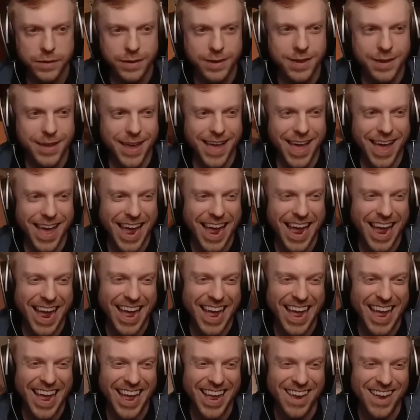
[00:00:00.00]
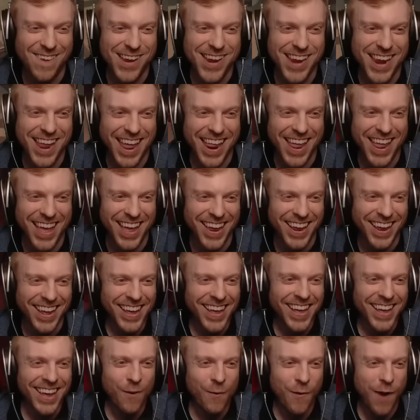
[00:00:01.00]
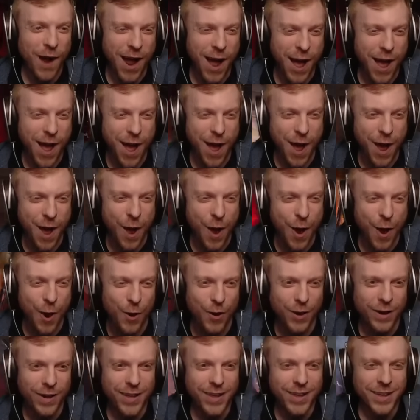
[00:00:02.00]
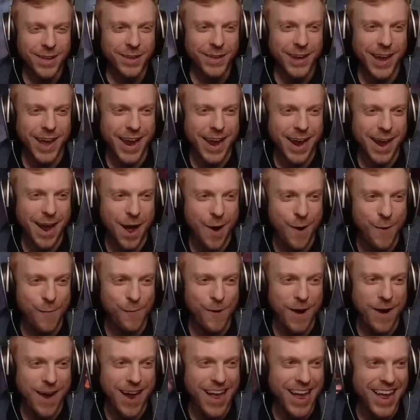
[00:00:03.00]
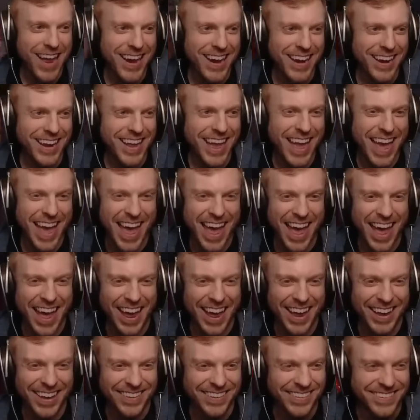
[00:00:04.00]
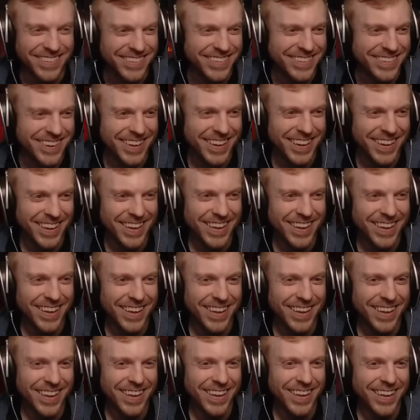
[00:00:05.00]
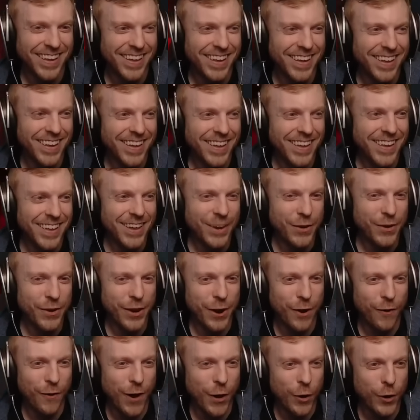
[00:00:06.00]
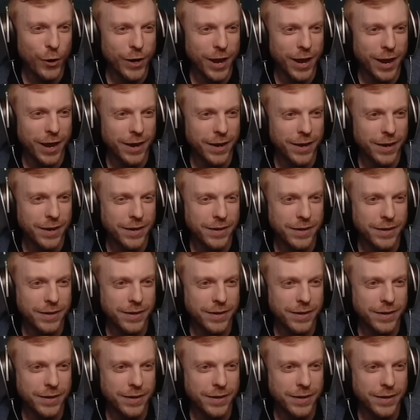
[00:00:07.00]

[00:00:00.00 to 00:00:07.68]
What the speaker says: We did it! Woo! We got a home run! Yes! We go around again.